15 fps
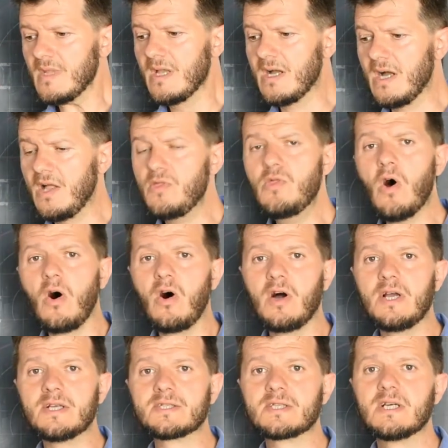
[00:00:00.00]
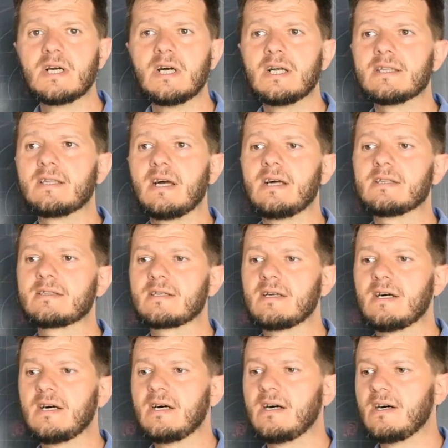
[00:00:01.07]
noise that
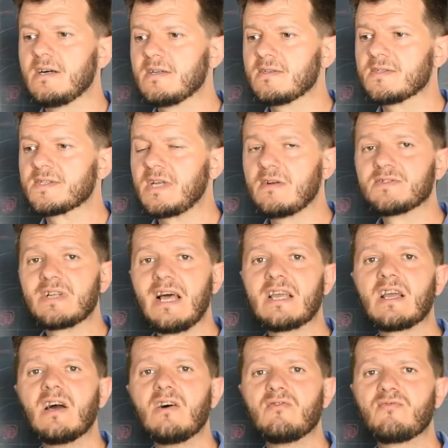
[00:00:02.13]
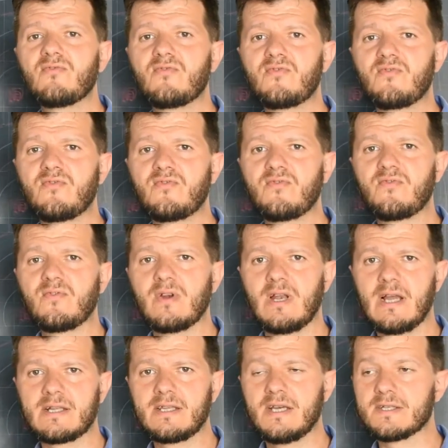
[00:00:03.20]
sounds
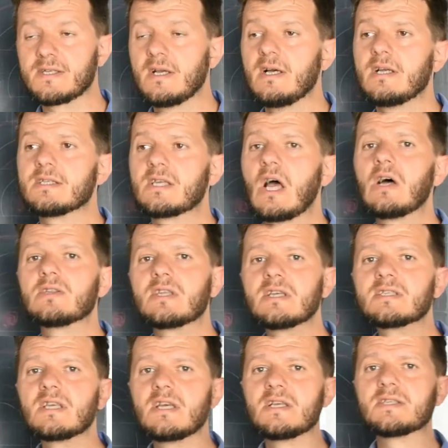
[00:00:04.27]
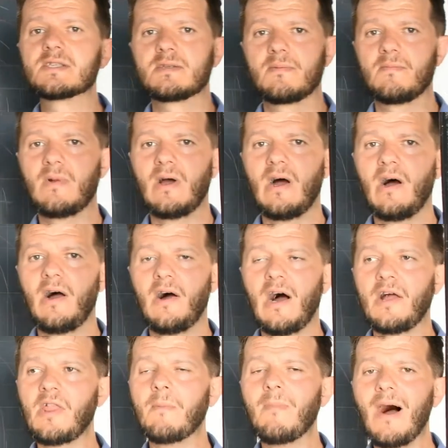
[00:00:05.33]
like this. So this is
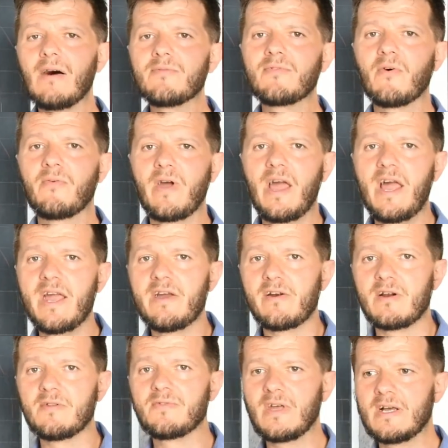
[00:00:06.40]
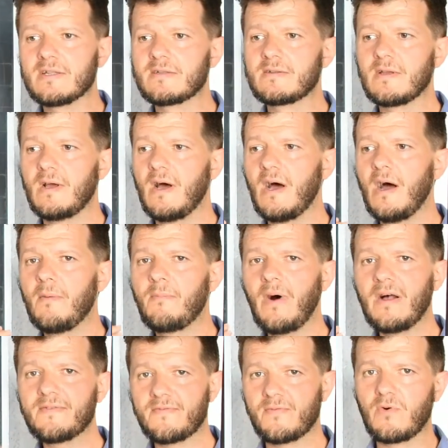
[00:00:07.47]
an amount of air that
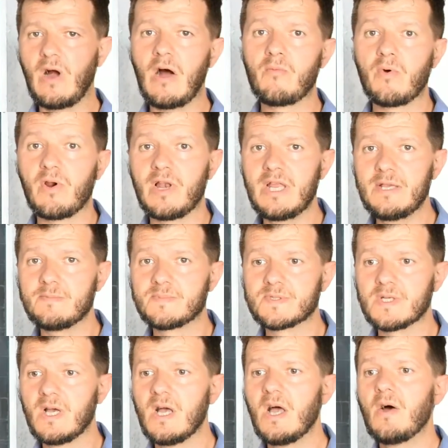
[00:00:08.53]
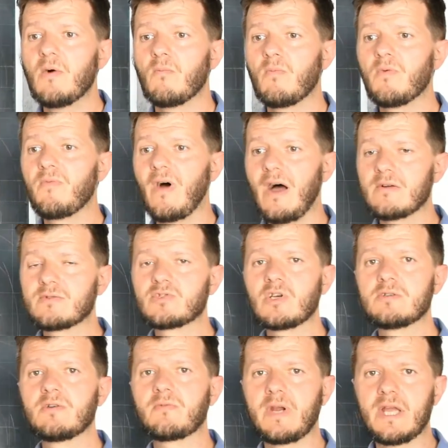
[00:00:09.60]
passes through our lips without
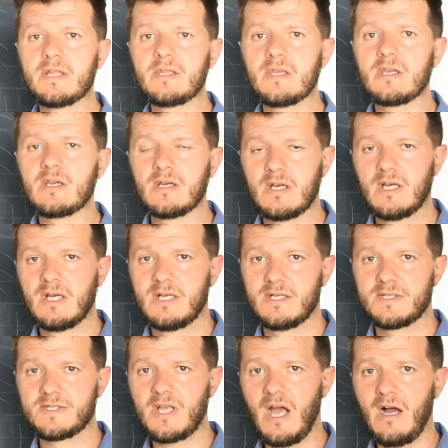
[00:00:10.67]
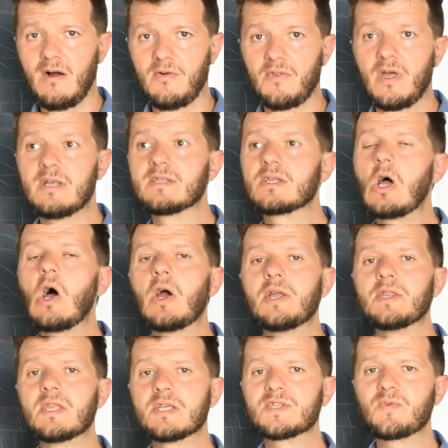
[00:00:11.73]
generating sound. And so
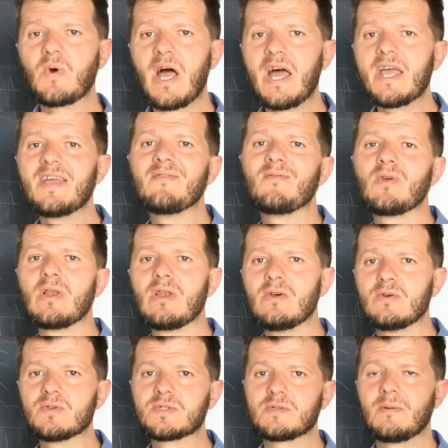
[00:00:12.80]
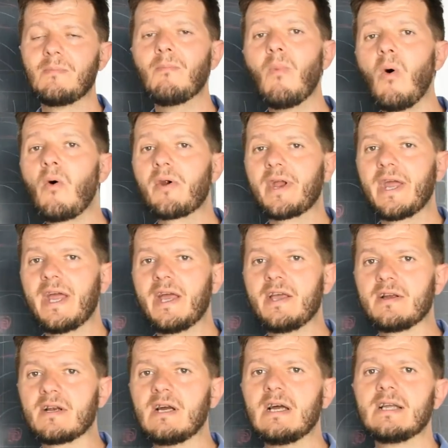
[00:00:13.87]
in this way we lose more
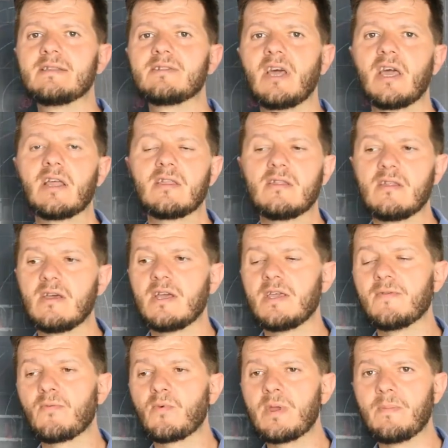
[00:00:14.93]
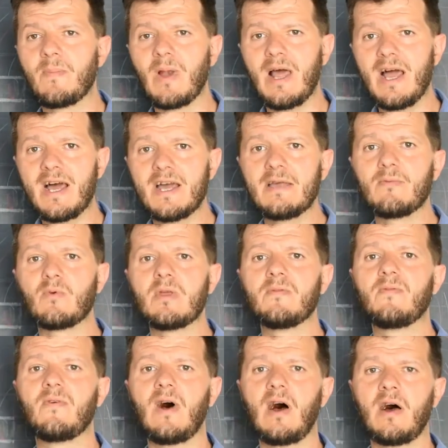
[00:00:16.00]
air than if we play
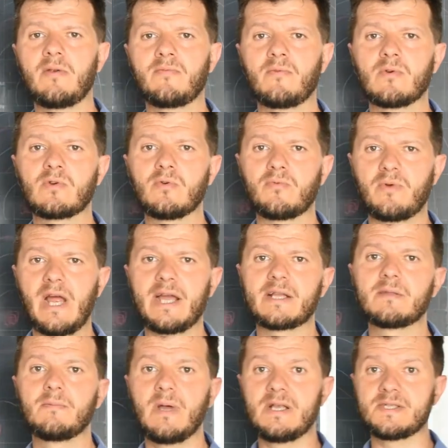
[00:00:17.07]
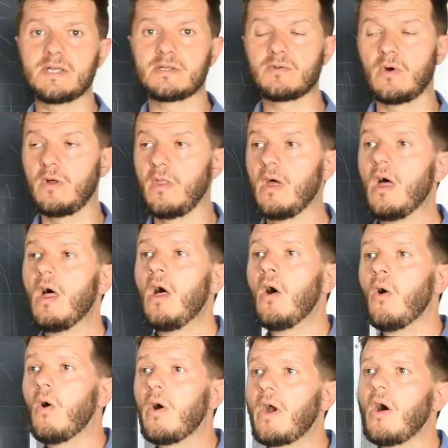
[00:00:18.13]
with a correct basic drone.
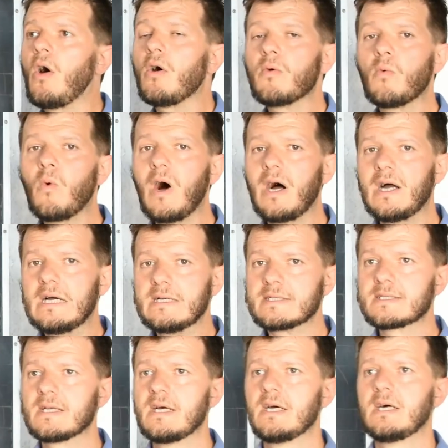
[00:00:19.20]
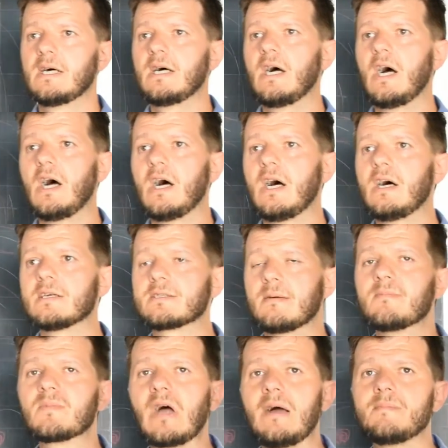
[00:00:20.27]
Or otherwise,
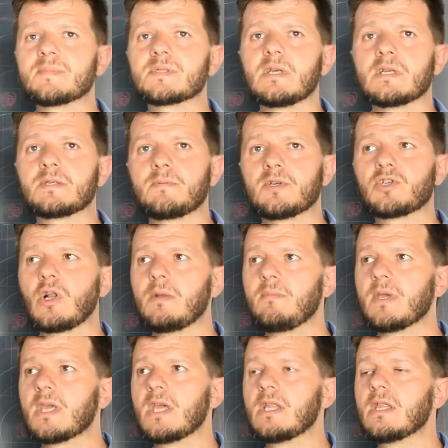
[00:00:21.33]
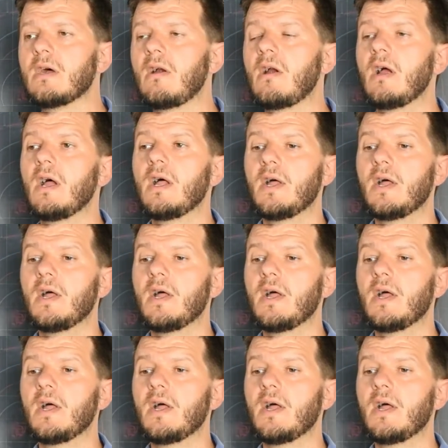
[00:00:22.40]
sometimes, especially beginner,